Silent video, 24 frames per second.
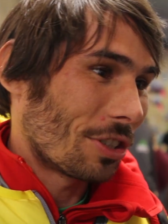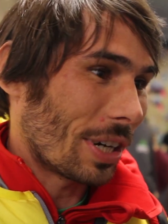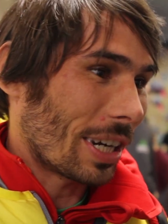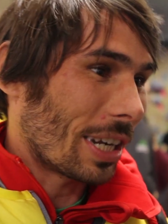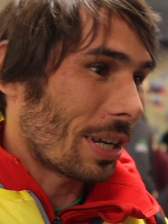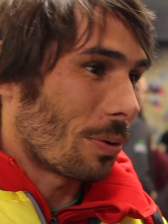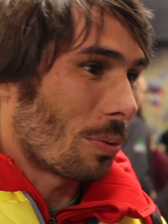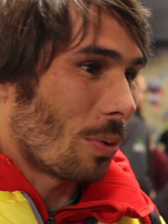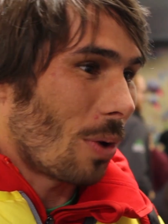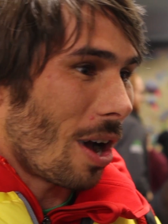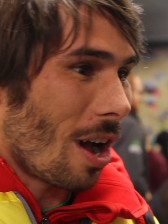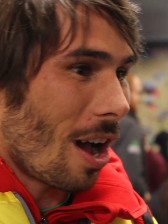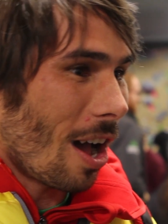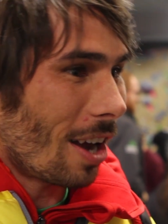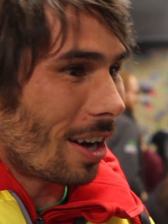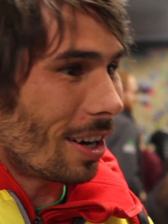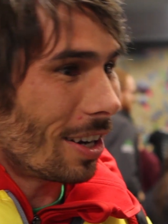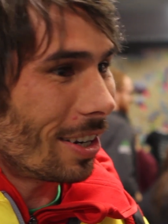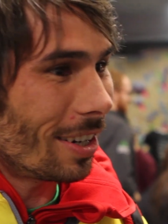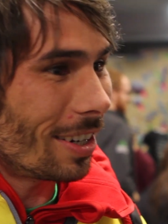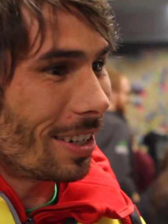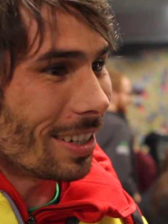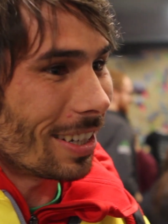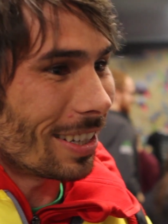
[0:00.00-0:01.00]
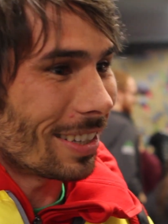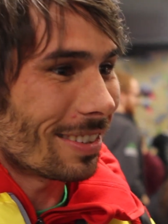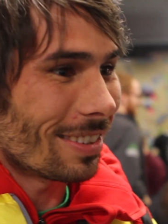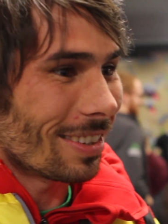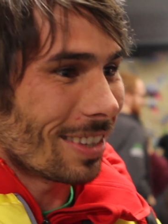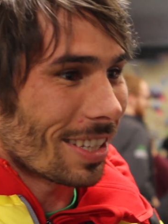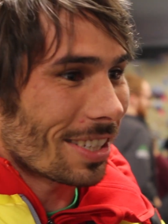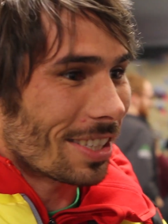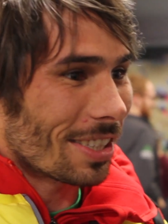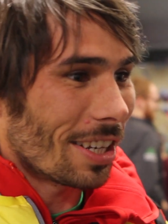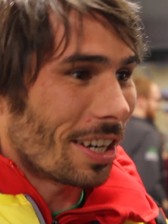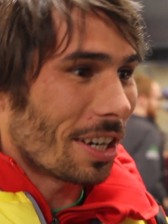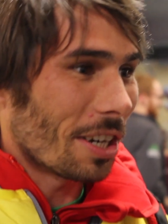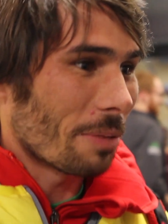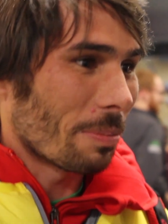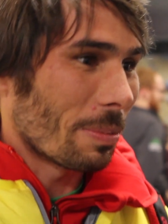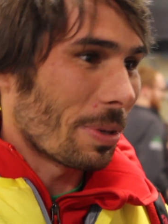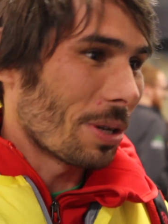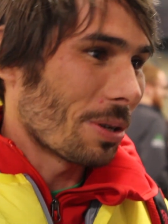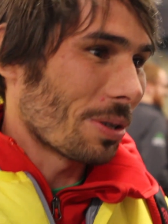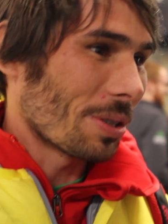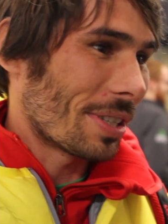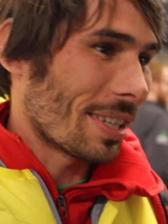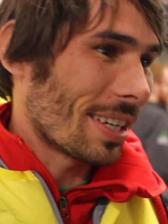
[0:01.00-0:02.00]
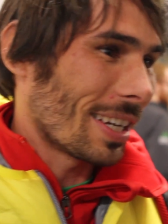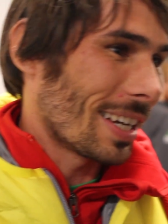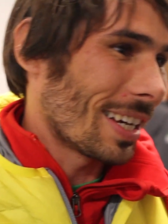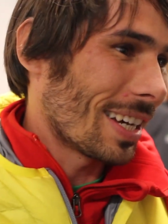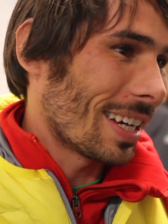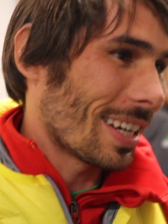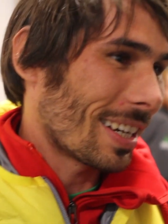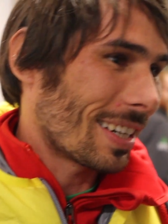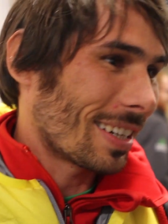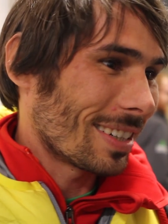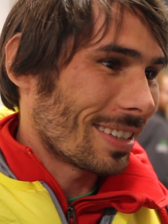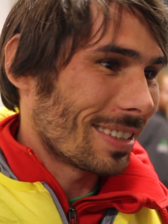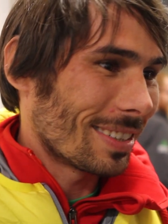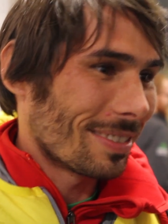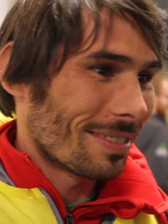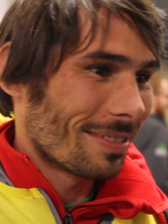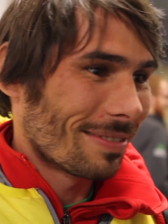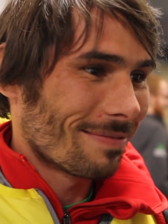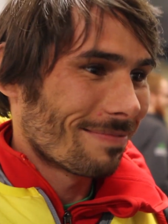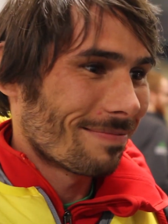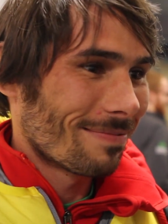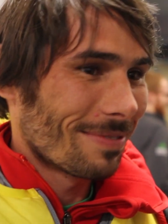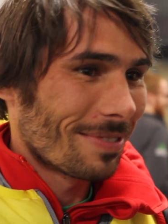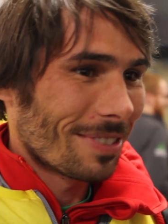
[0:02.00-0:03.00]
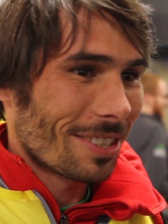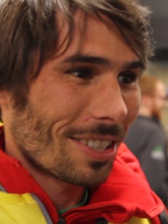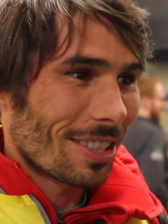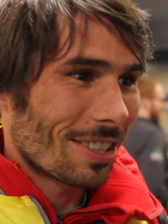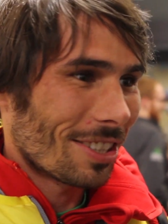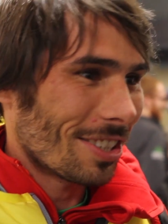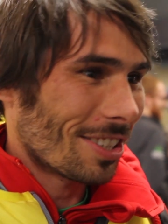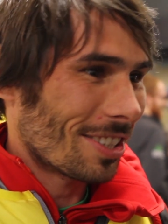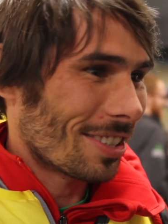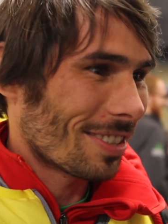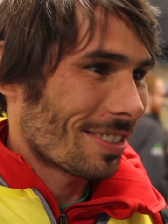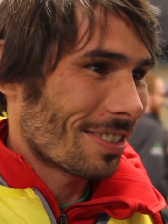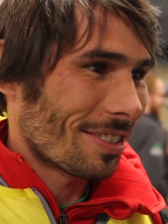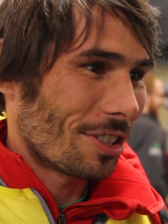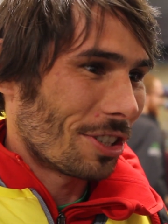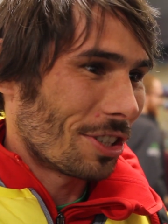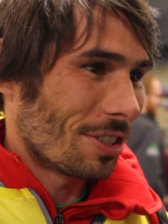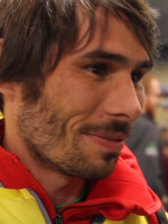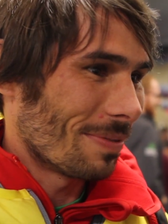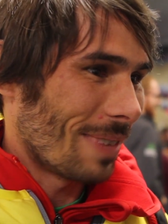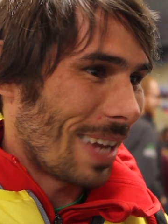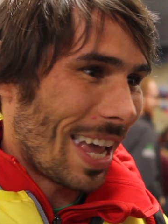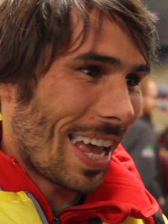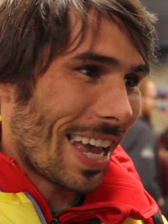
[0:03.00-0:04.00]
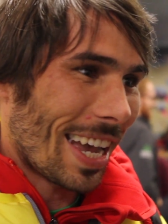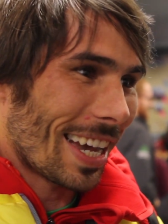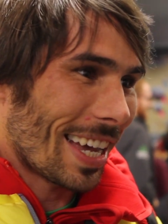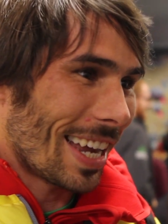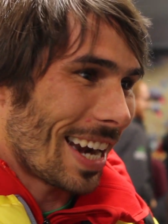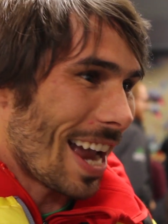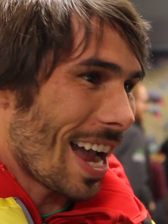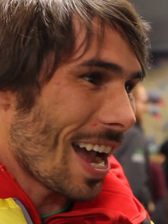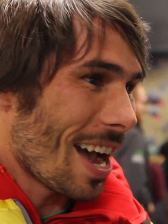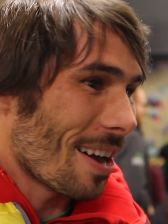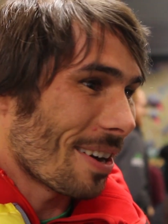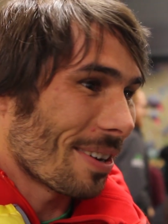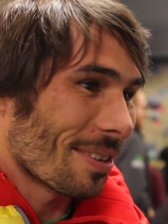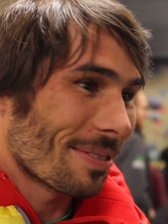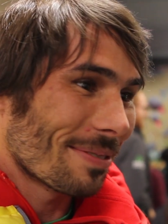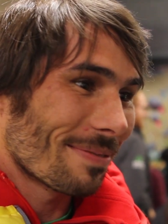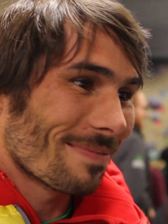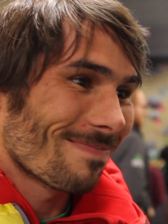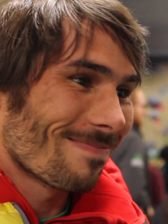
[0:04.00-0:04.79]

drinking water and listening to music and just hanging out.